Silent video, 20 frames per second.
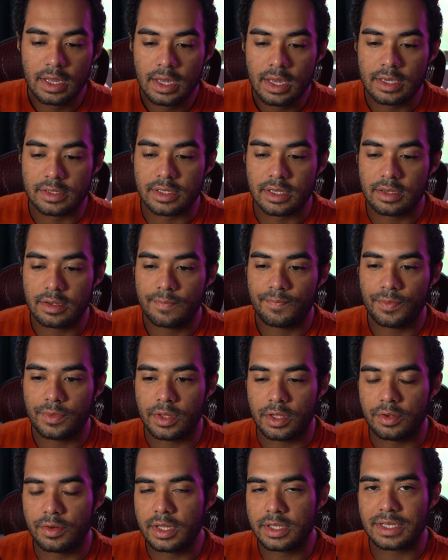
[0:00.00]
is that
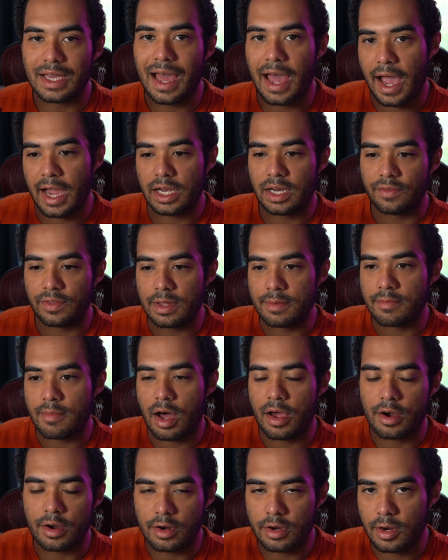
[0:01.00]
you need to actively
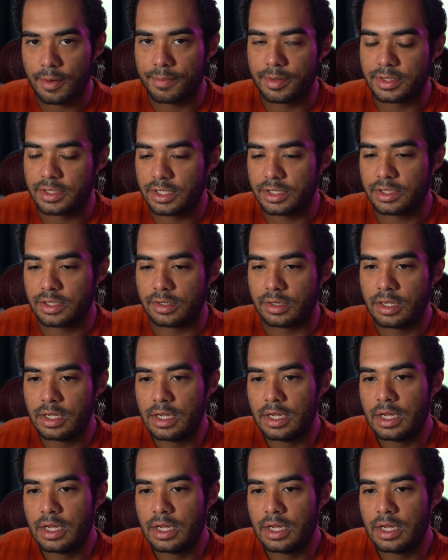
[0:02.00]
monitor your position.